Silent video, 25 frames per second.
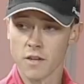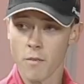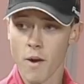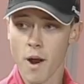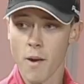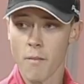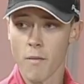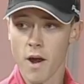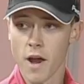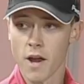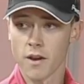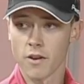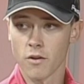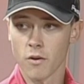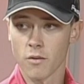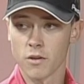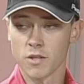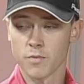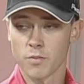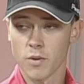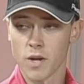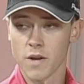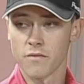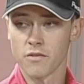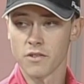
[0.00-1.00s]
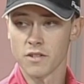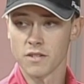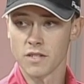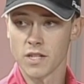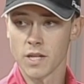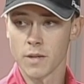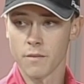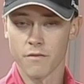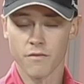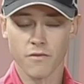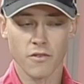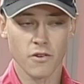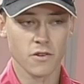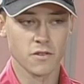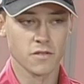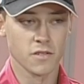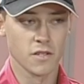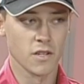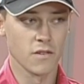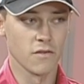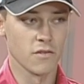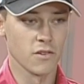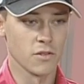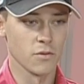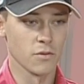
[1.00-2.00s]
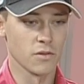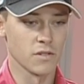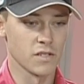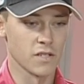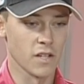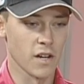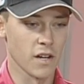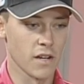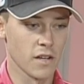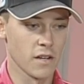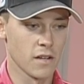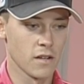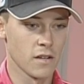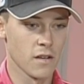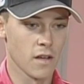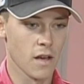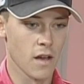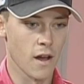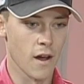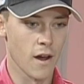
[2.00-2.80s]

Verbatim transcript: In my mind, you're always playing for the team first, individual second.